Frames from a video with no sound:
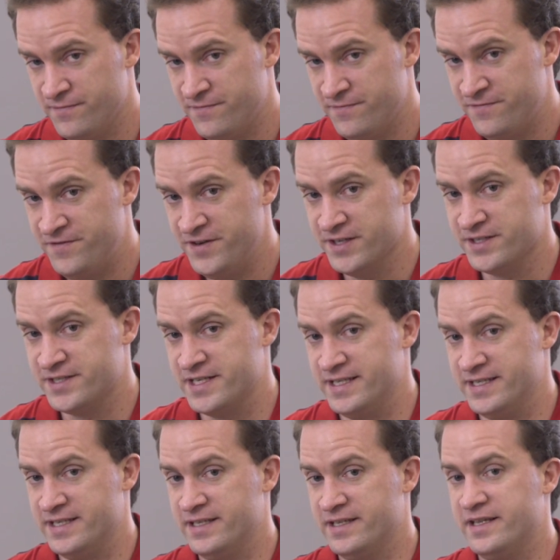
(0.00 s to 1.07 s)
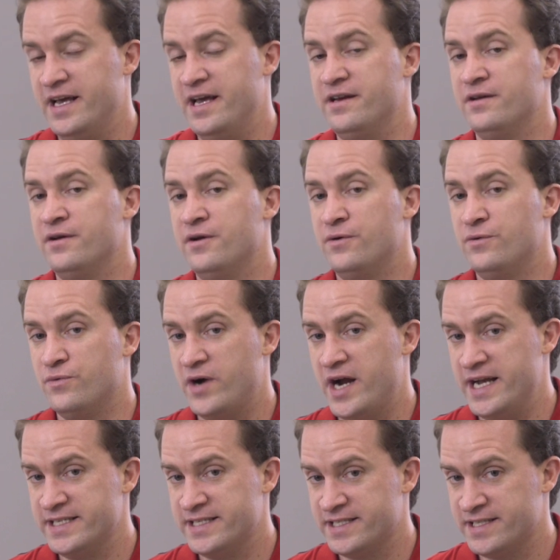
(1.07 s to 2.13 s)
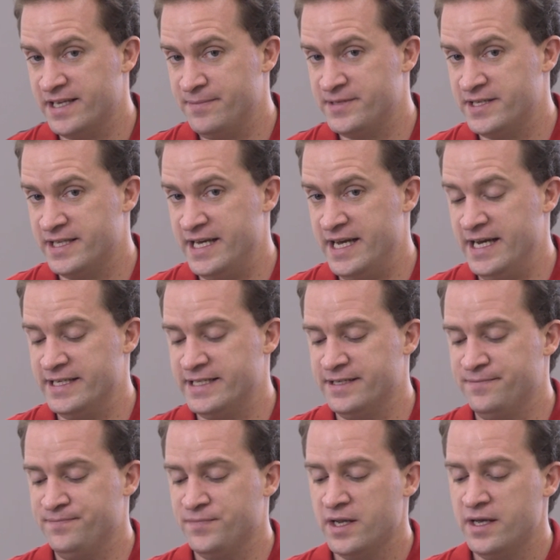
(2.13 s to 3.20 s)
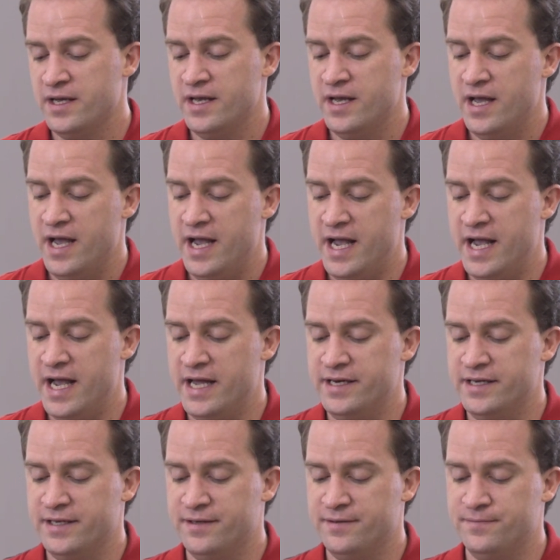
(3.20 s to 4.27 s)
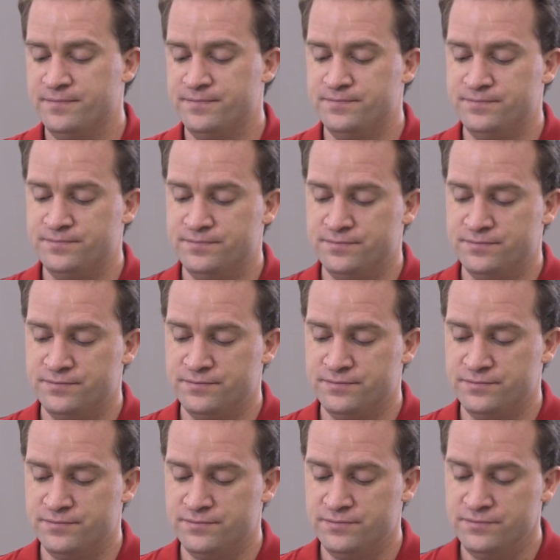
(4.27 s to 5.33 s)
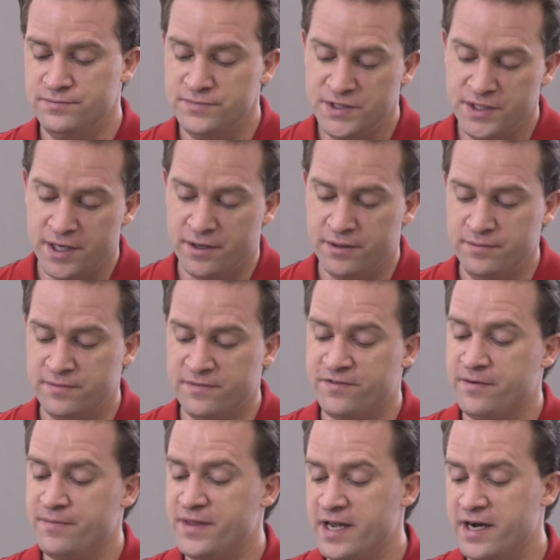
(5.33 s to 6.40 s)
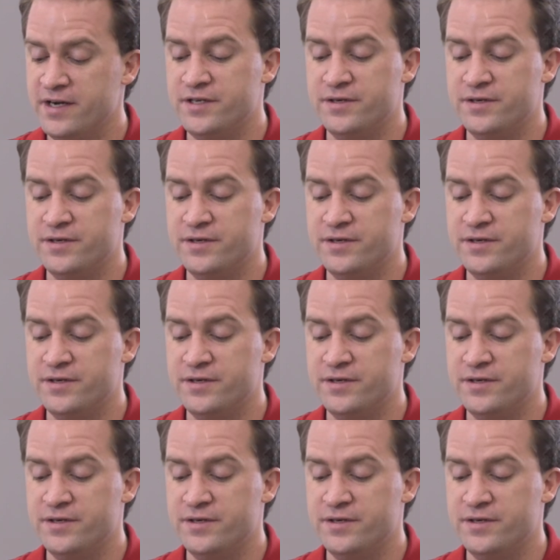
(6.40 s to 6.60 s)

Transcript: fills it, that rises up to that. And you know, from there